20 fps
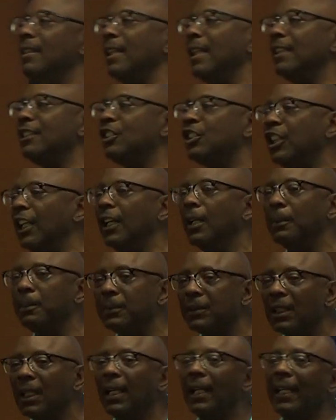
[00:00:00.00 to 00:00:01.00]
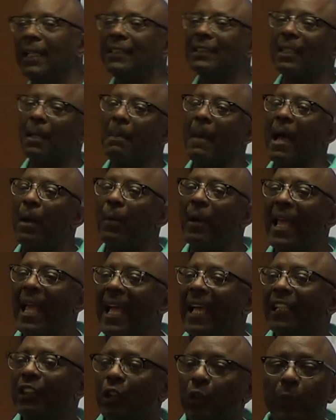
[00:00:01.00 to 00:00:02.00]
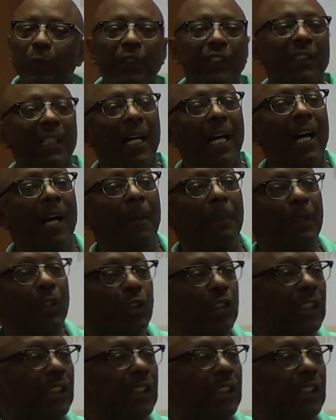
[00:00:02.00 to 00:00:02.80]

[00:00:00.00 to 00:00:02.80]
and chips, and somebody would ask you for some, and you